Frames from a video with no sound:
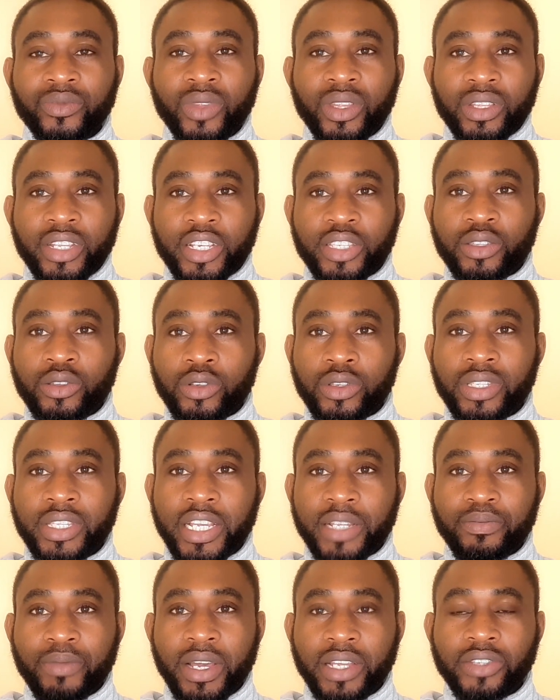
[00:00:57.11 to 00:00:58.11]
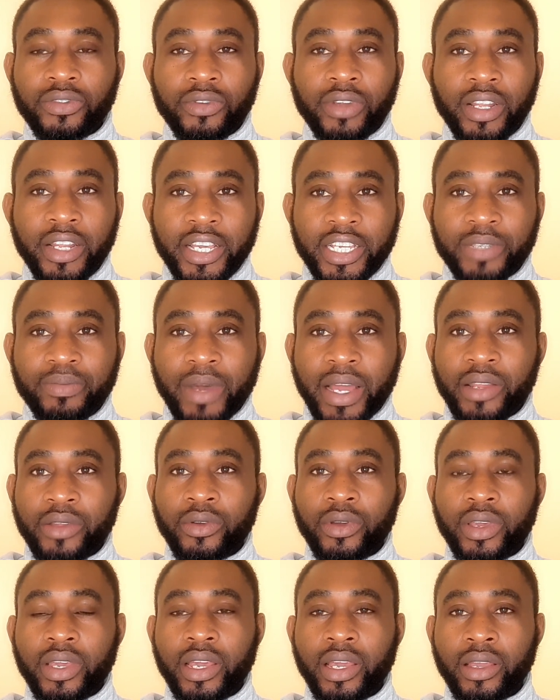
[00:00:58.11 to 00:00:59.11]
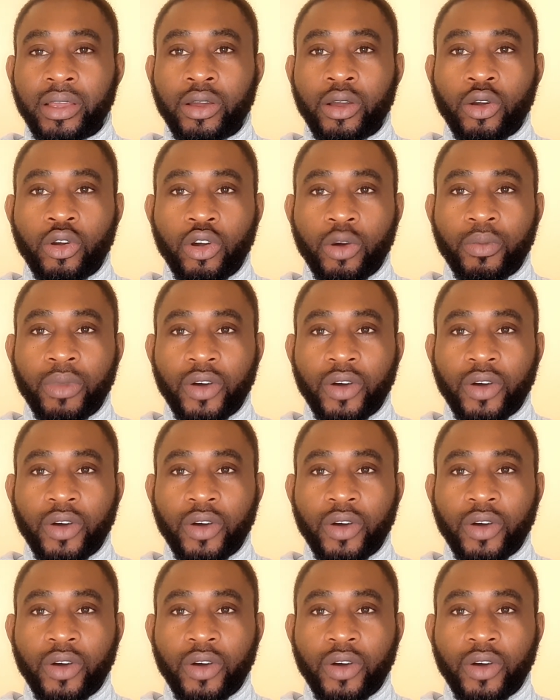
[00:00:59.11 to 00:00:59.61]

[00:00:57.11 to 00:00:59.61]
This new statement released by the UK Home